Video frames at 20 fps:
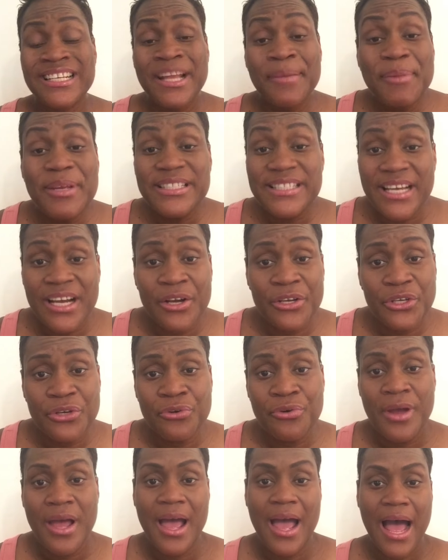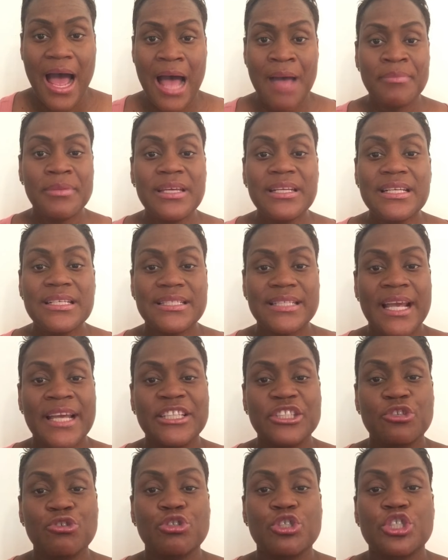And let me tell you, I'm going to say
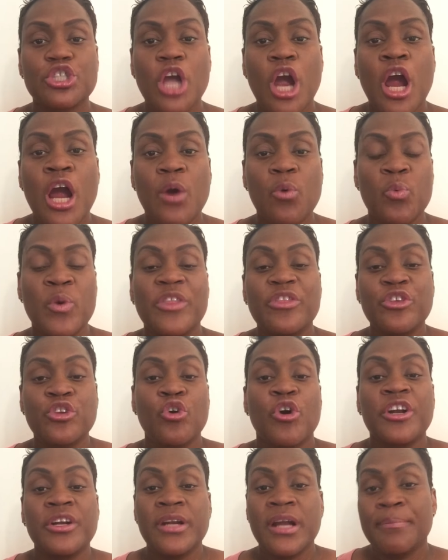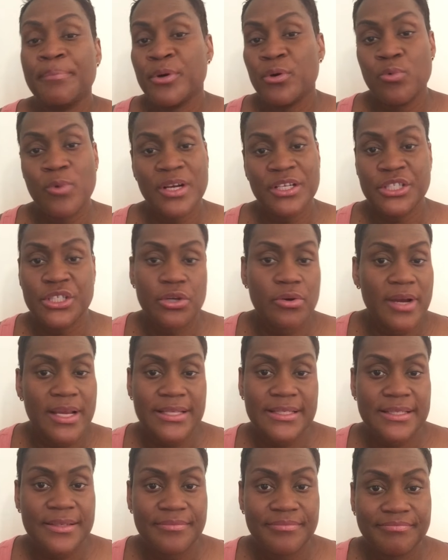to start with your number one
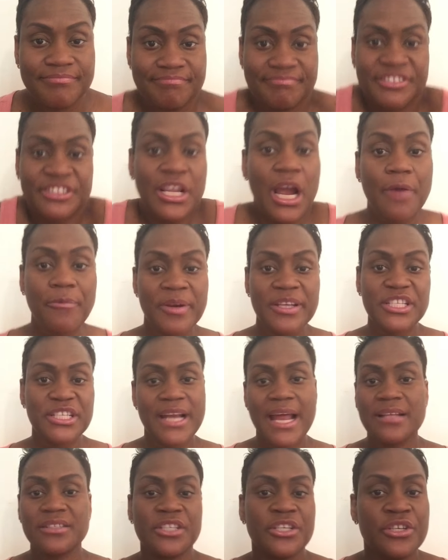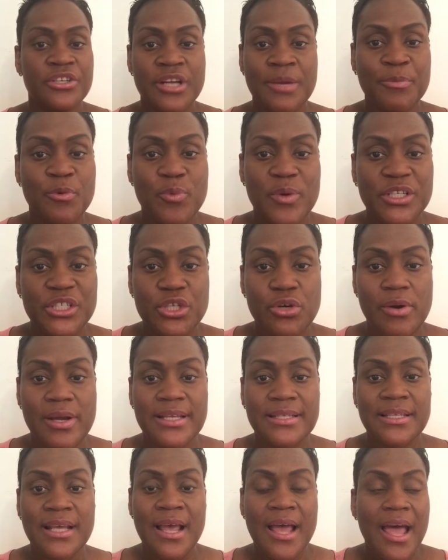choice. Start reaching out to your number one
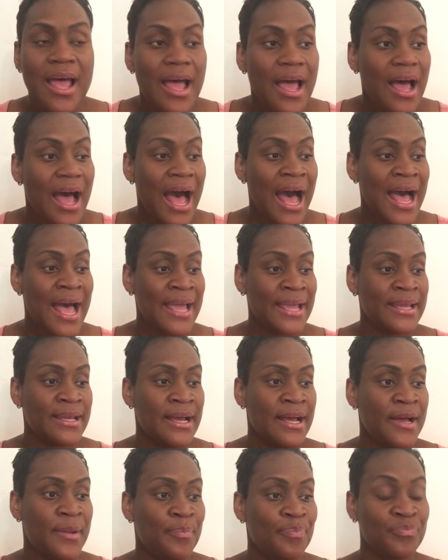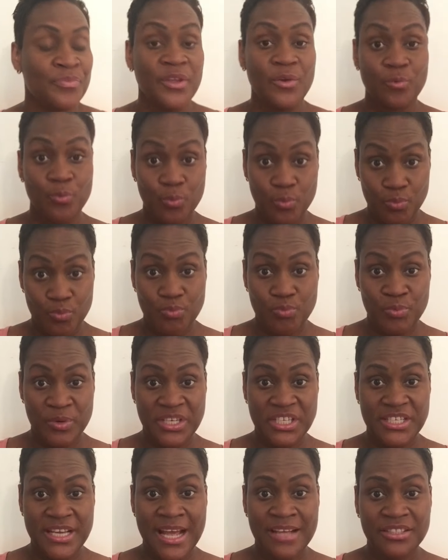choice. I
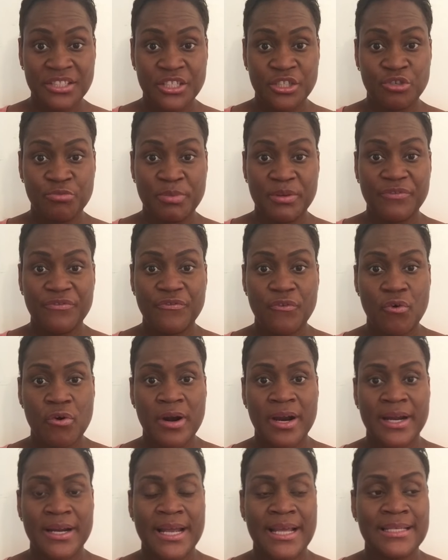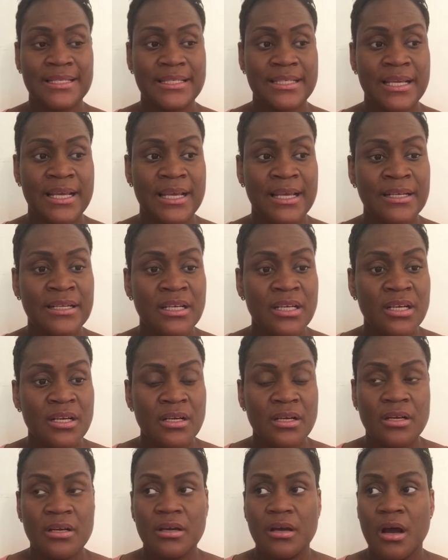reached out to you before and I said,
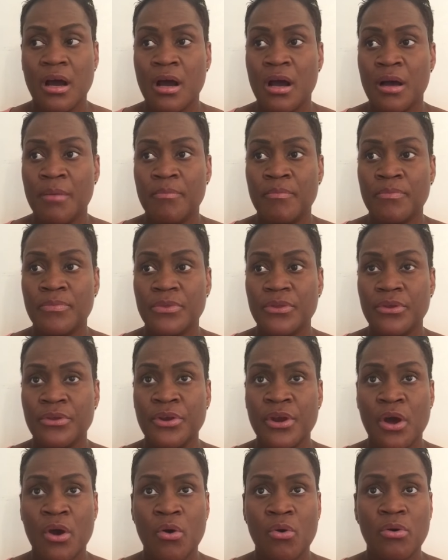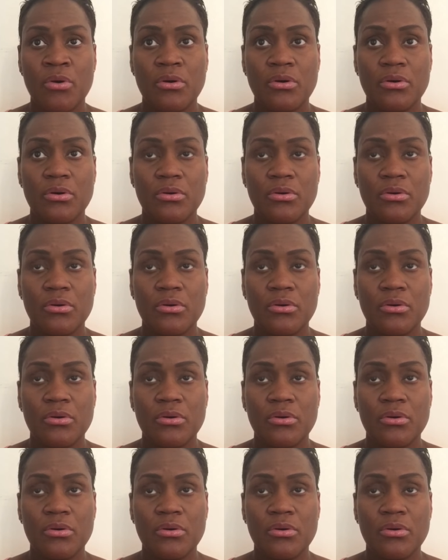you know,